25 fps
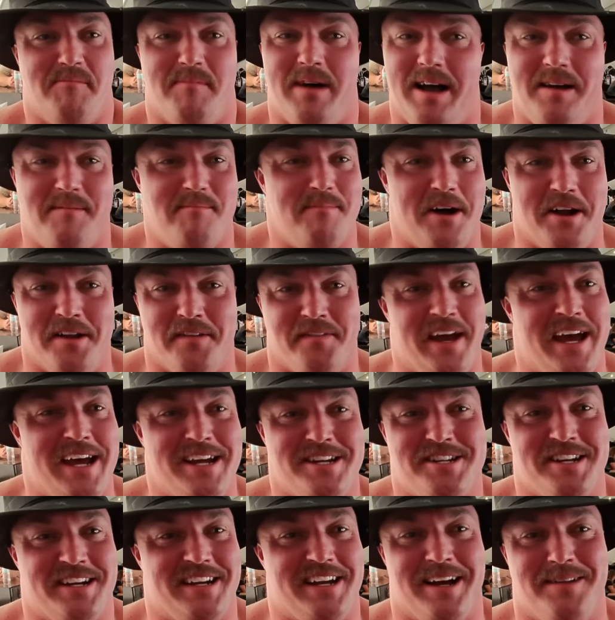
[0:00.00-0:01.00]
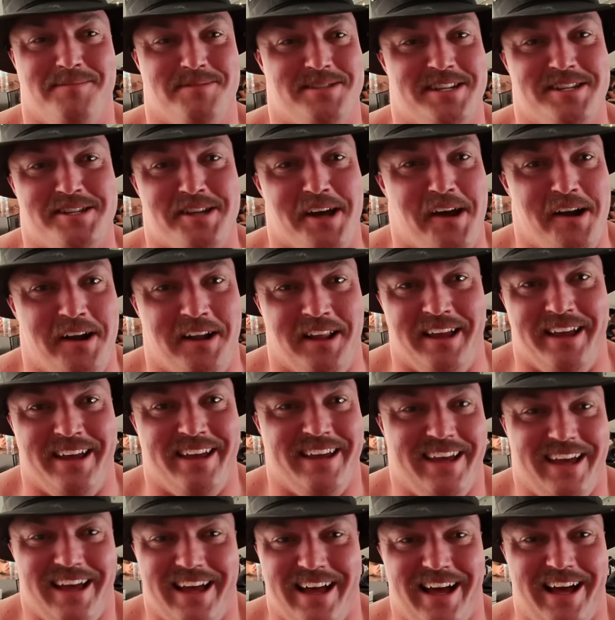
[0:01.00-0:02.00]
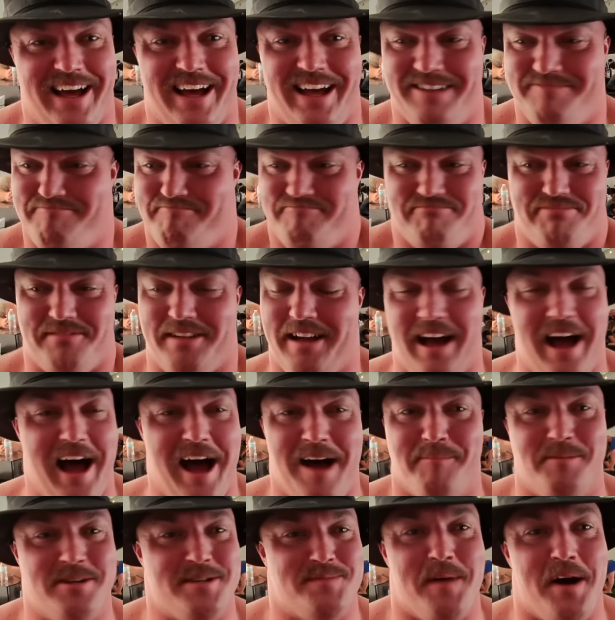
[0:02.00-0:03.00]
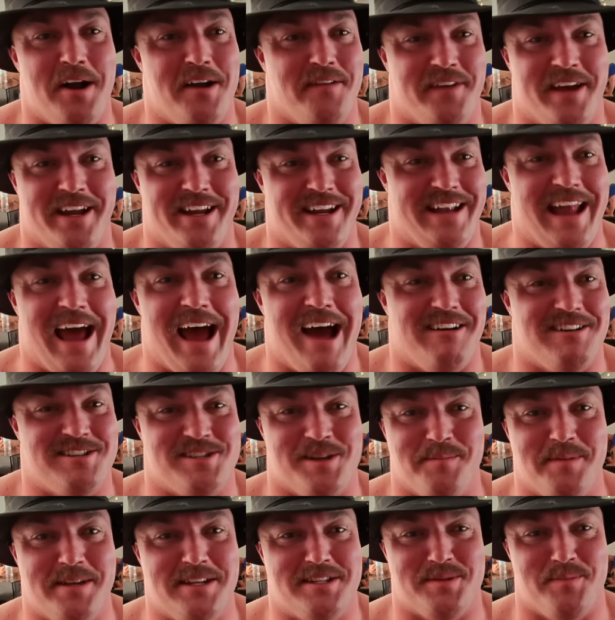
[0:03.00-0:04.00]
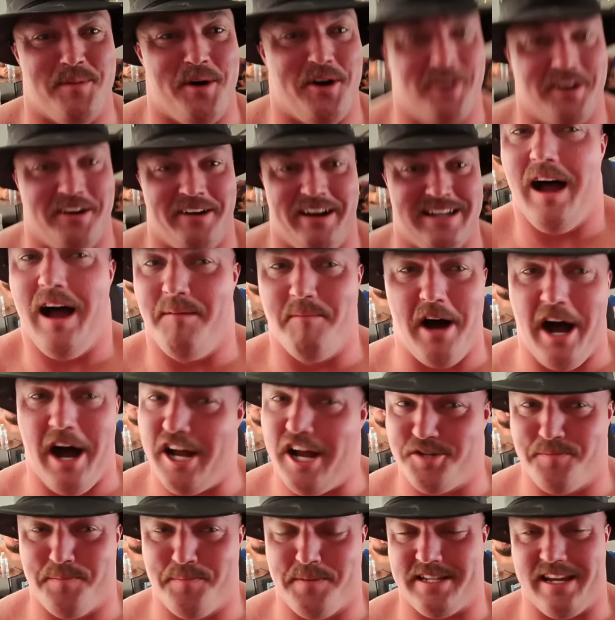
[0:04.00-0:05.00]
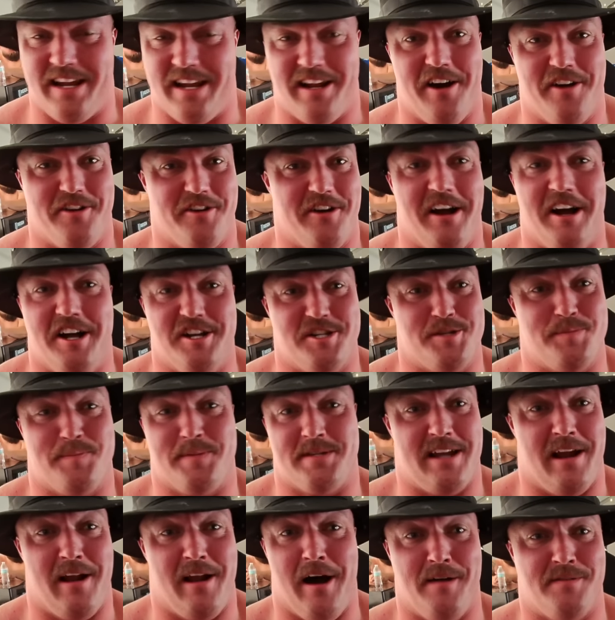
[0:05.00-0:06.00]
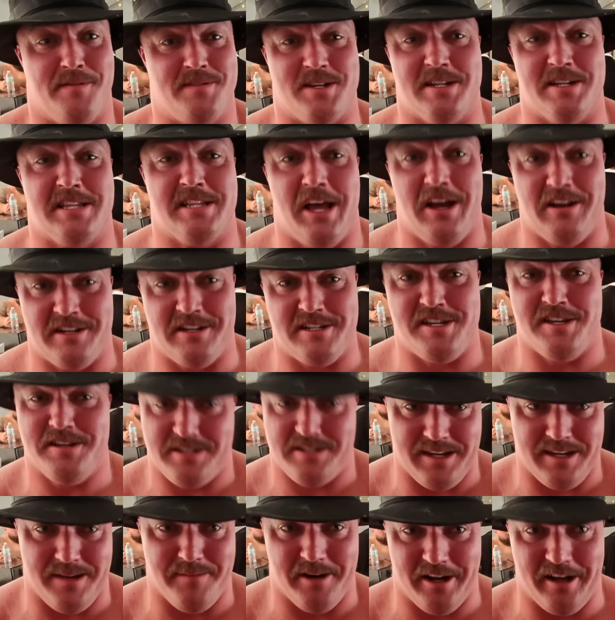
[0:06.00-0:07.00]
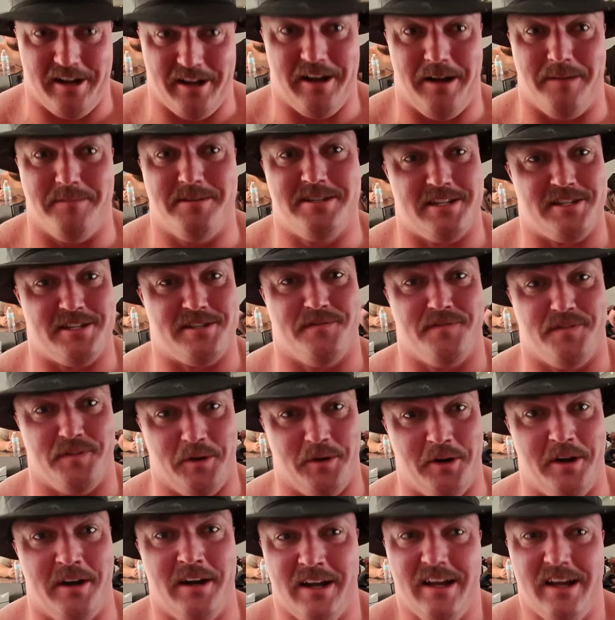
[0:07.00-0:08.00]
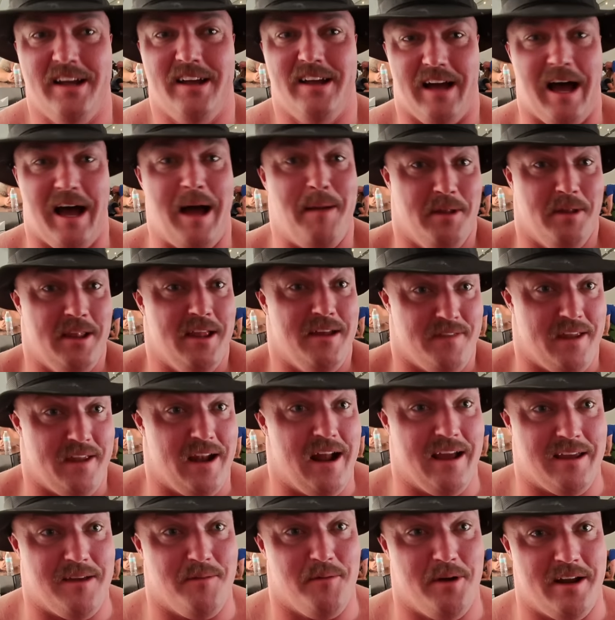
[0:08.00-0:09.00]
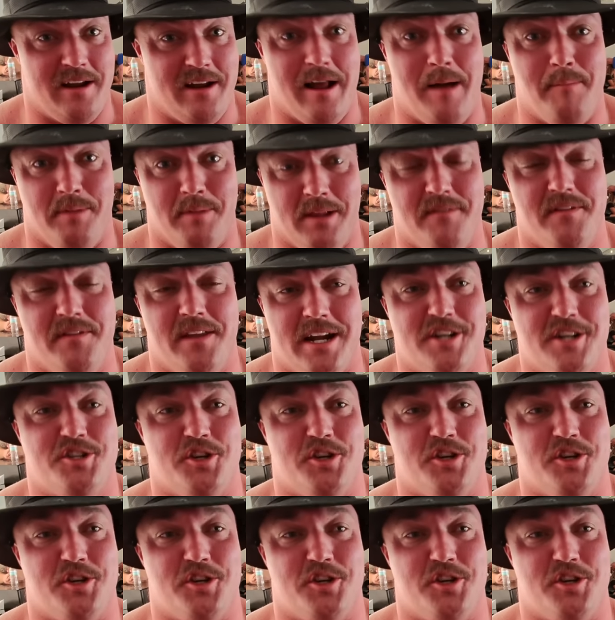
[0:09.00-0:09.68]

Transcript: My motivation comes internally. Uh, I'm as motivated now as I'll be tomorrow. I'm 100% on or 100% off. So as long as you see me on a competition floor, I believe that I can win and I believe that I